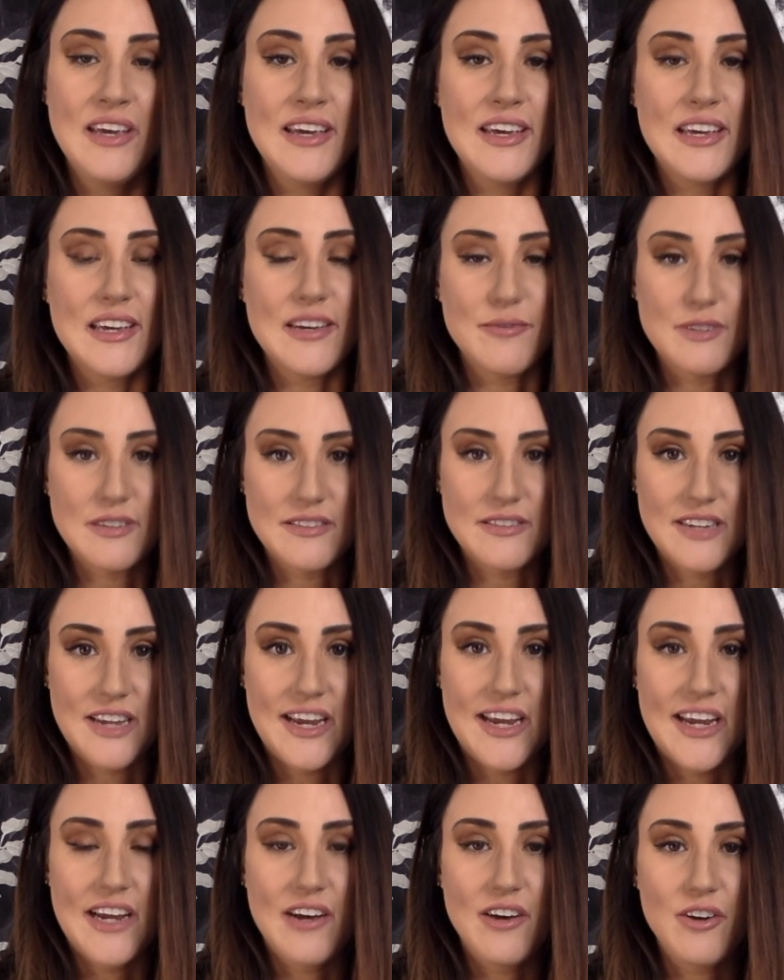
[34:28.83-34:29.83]
If we
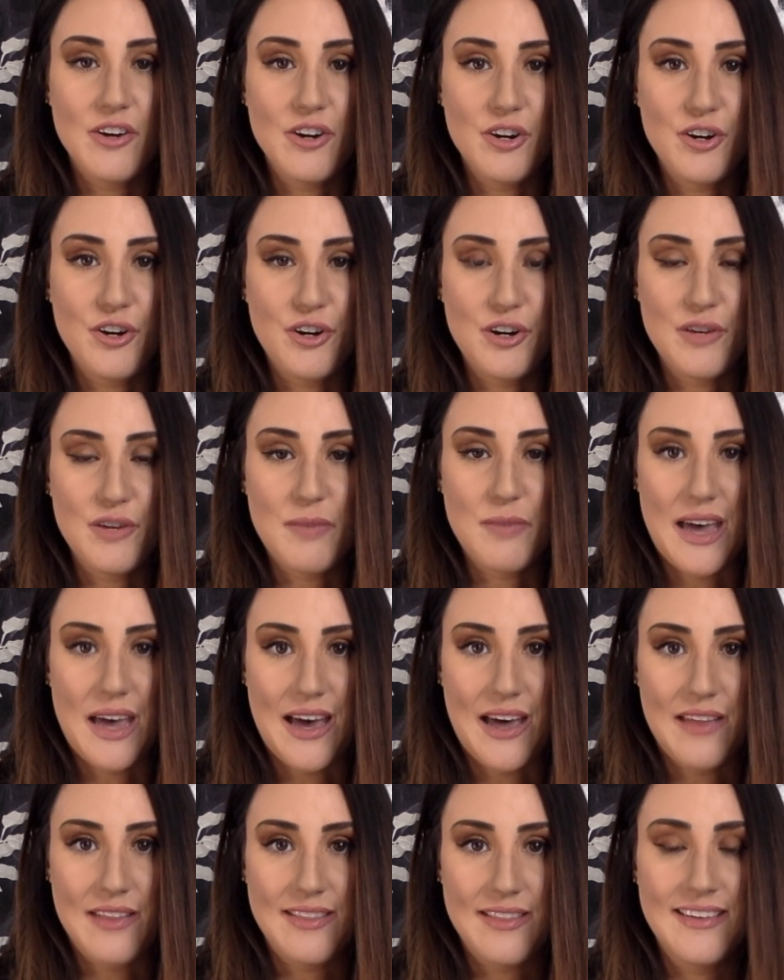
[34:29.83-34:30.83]
stay on our current
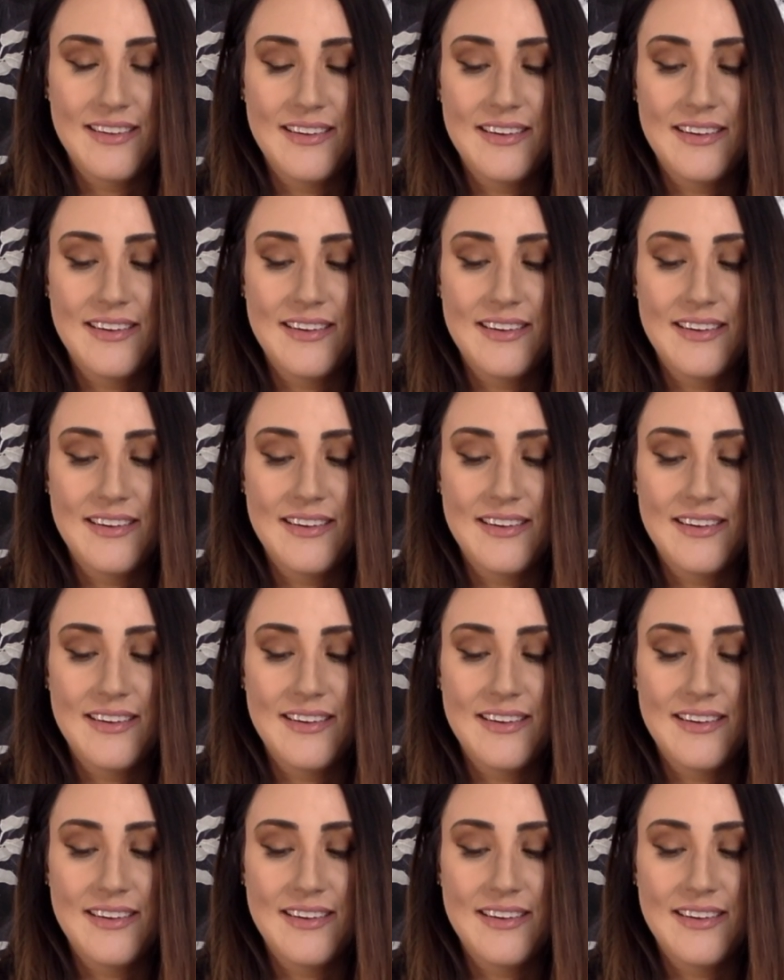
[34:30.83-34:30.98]
path,